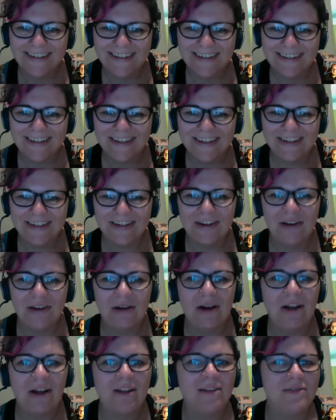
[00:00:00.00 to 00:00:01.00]
You know,
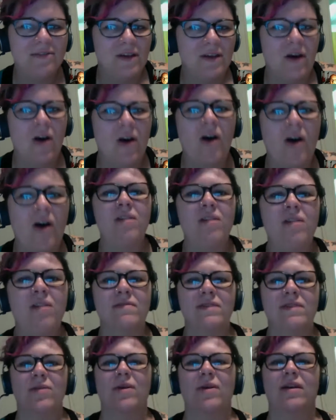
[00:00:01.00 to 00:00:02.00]
all of the
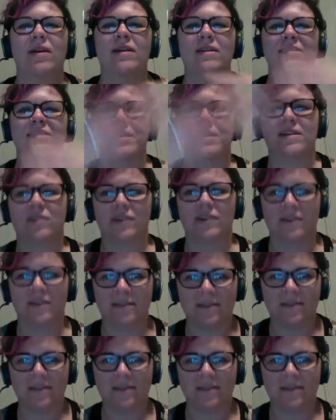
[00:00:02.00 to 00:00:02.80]
organizations,